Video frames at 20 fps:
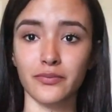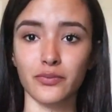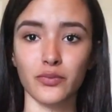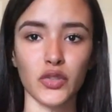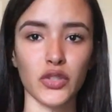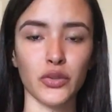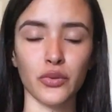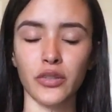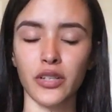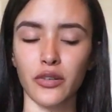
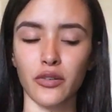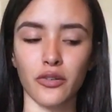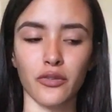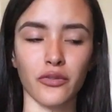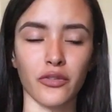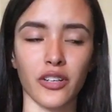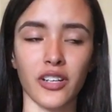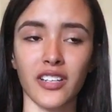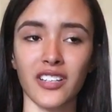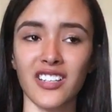You'll get
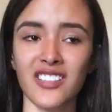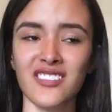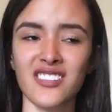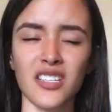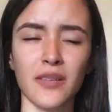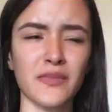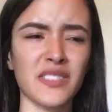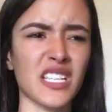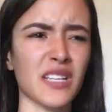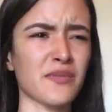over it. And
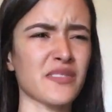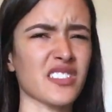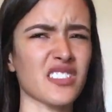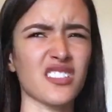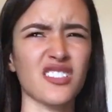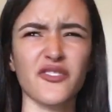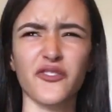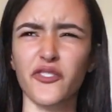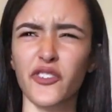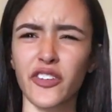sometimes
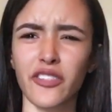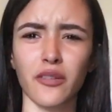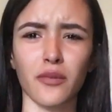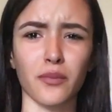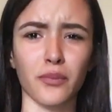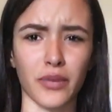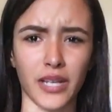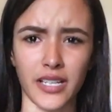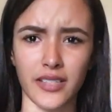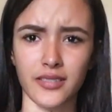it's for the
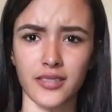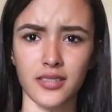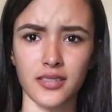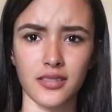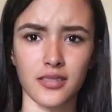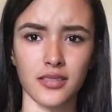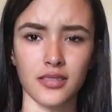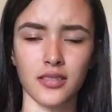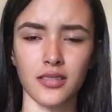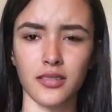
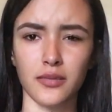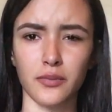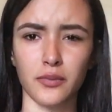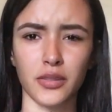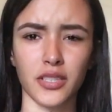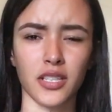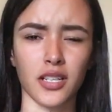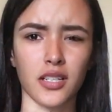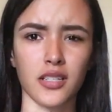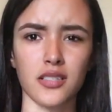best,
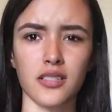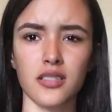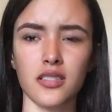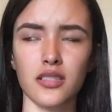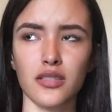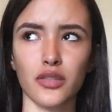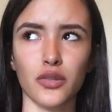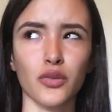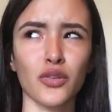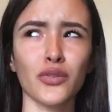because
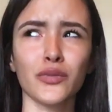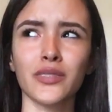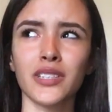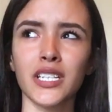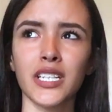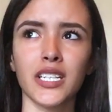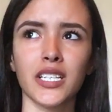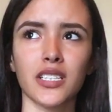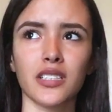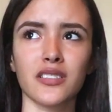you don't
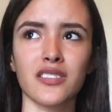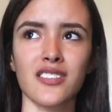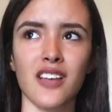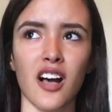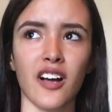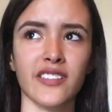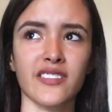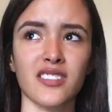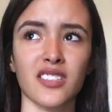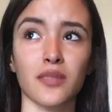need
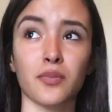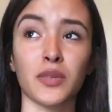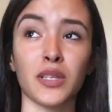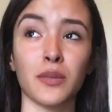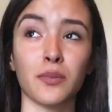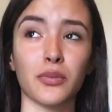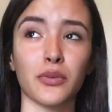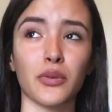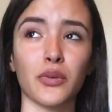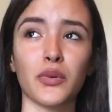toxic
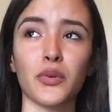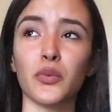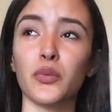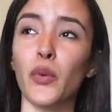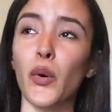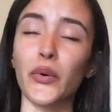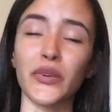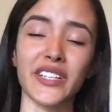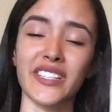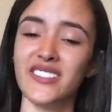people who
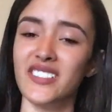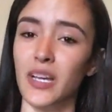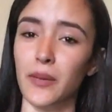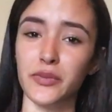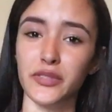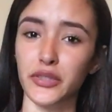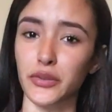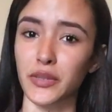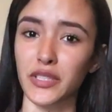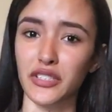won't
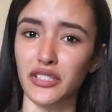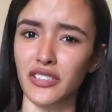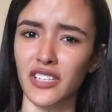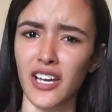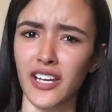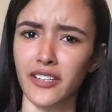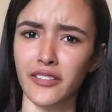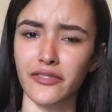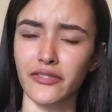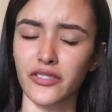accept you in your
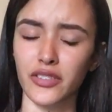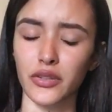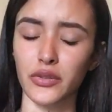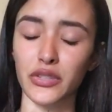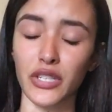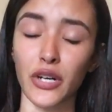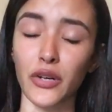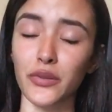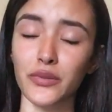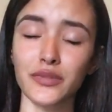life. You
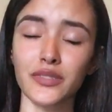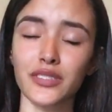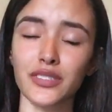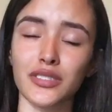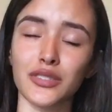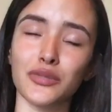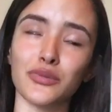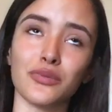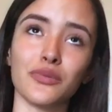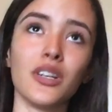don't.
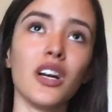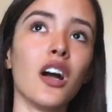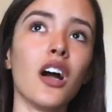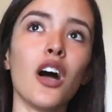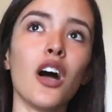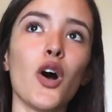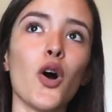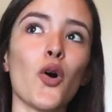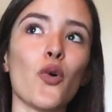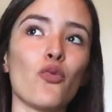You
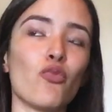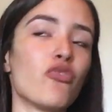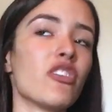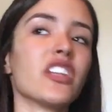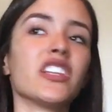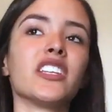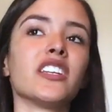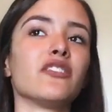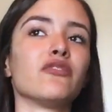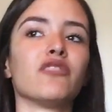
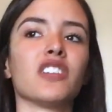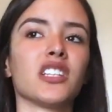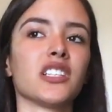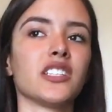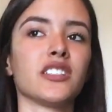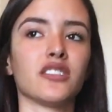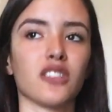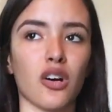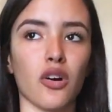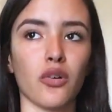really,
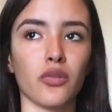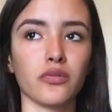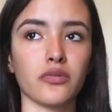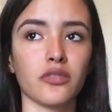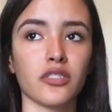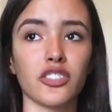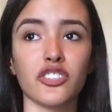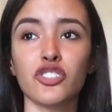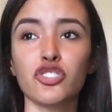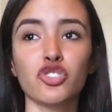really
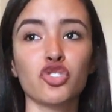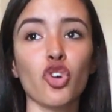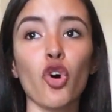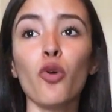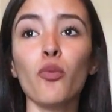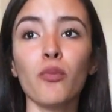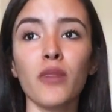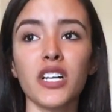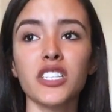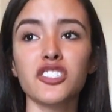don't. There's
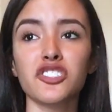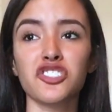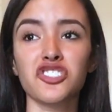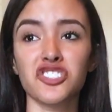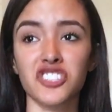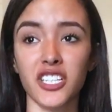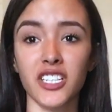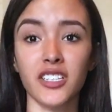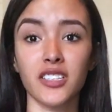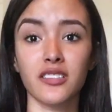so much
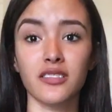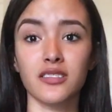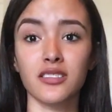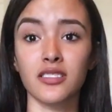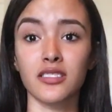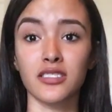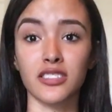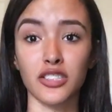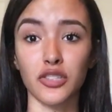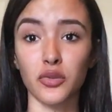shit
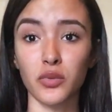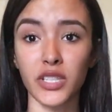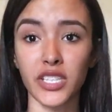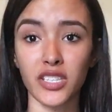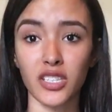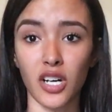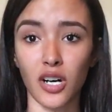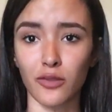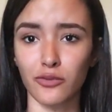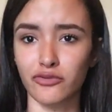to deal
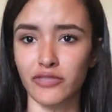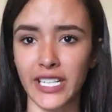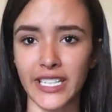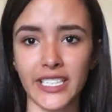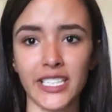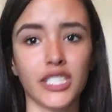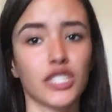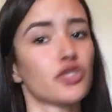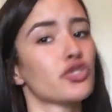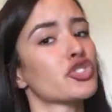with
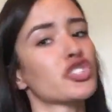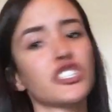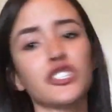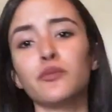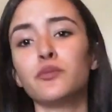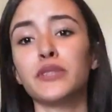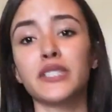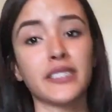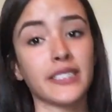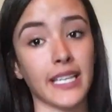already. You
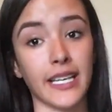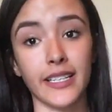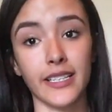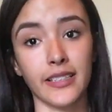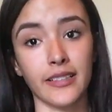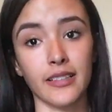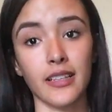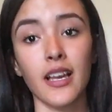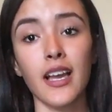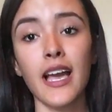shouldn't be
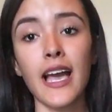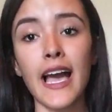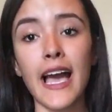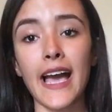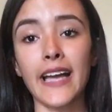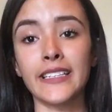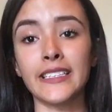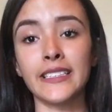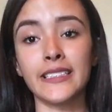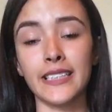getting
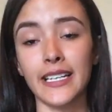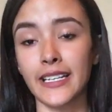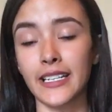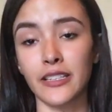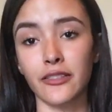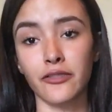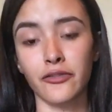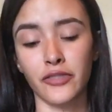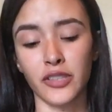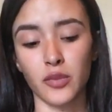any
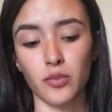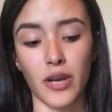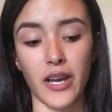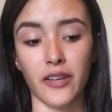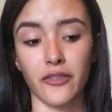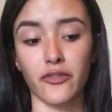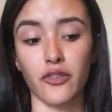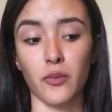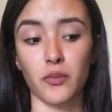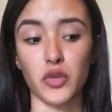negative
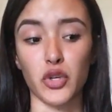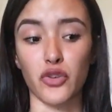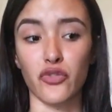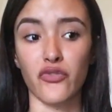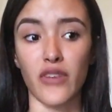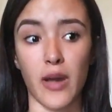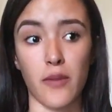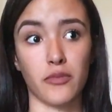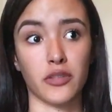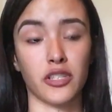feedback from your
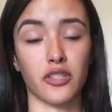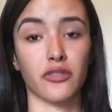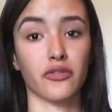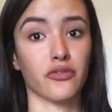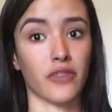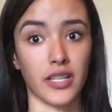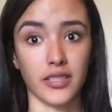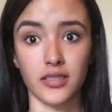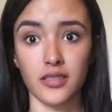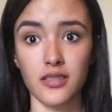family or
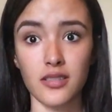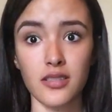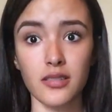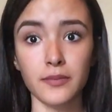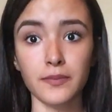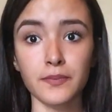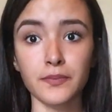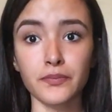friends.